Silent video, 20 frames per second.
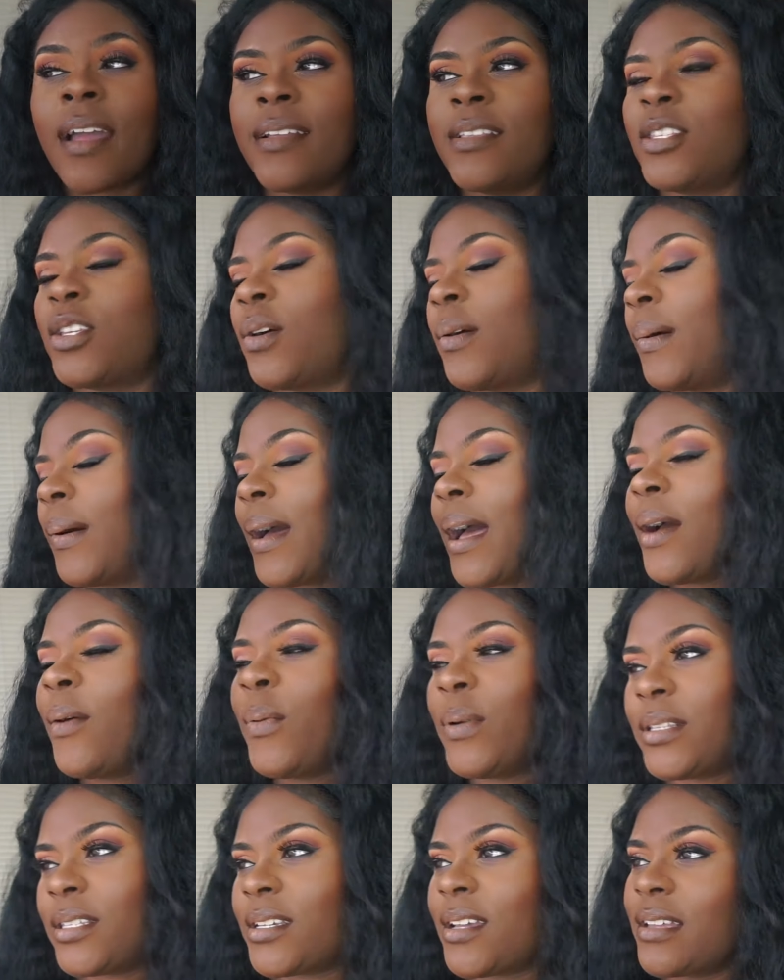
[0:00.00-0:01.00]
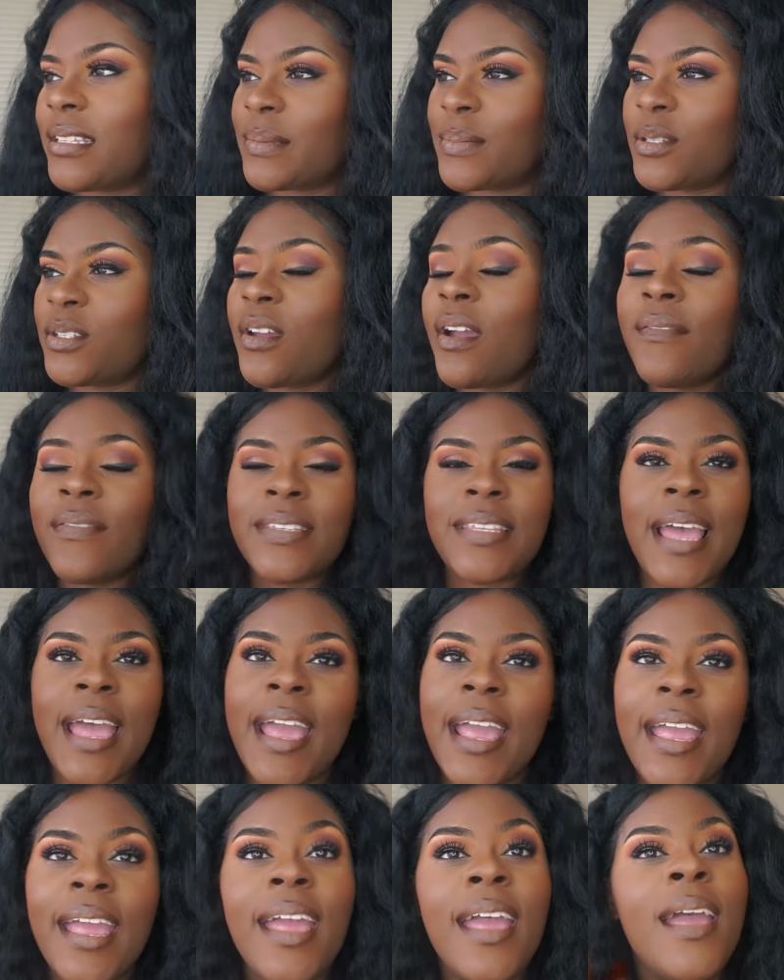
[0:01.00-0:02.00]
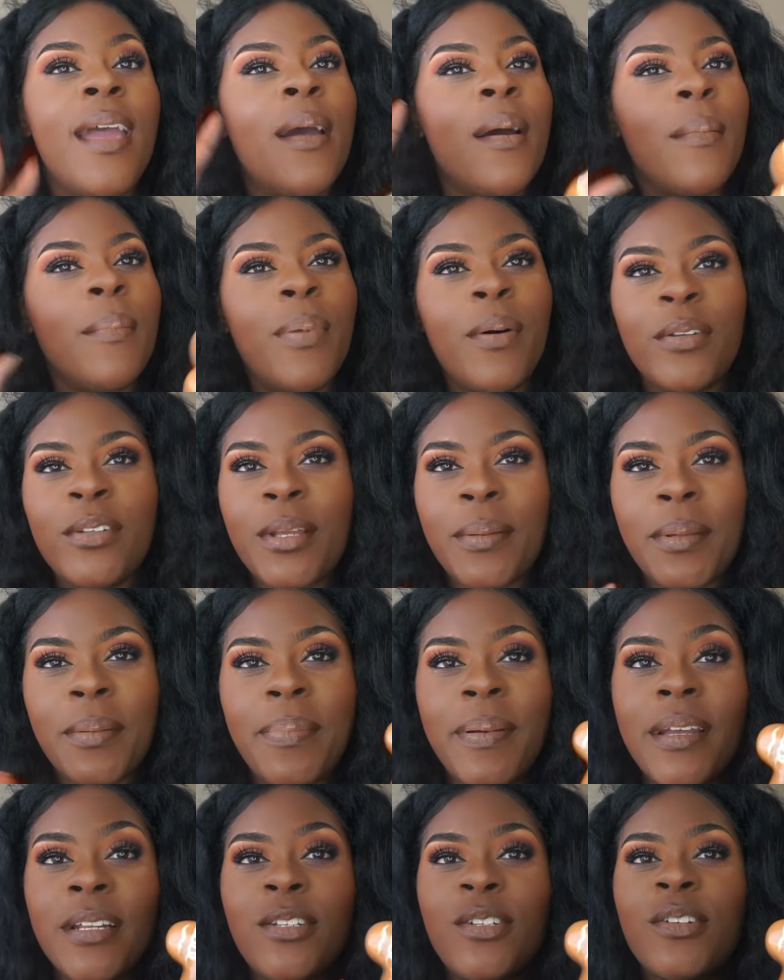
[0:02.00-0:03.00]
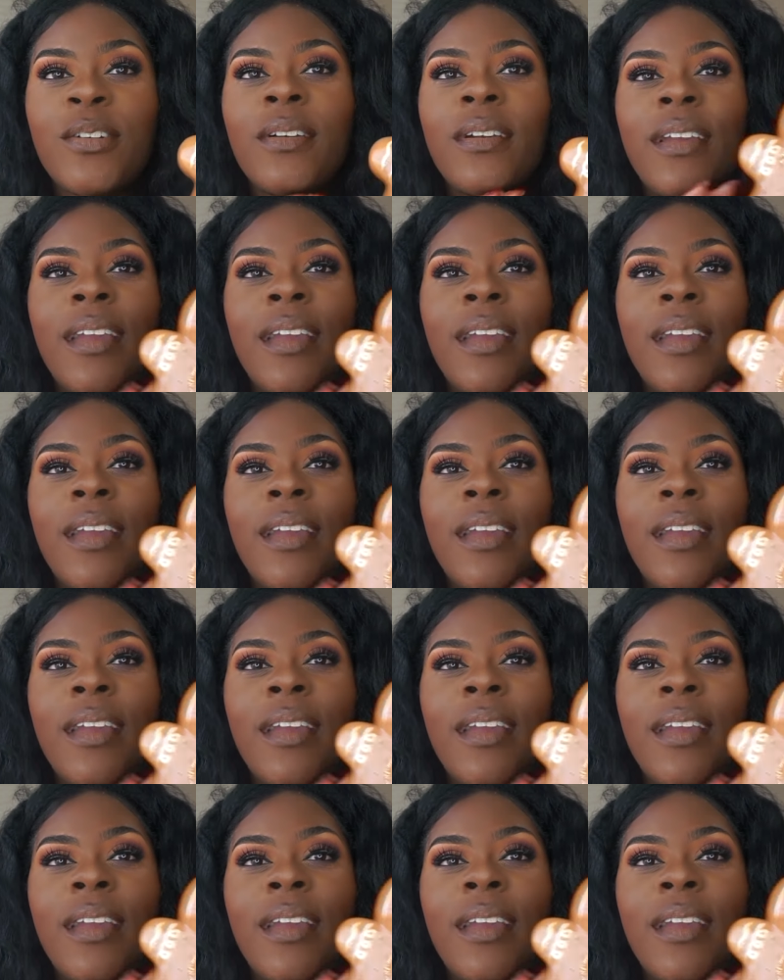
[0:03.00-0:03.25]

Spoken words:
And so I went to customer service. Hey, pulled up the picture.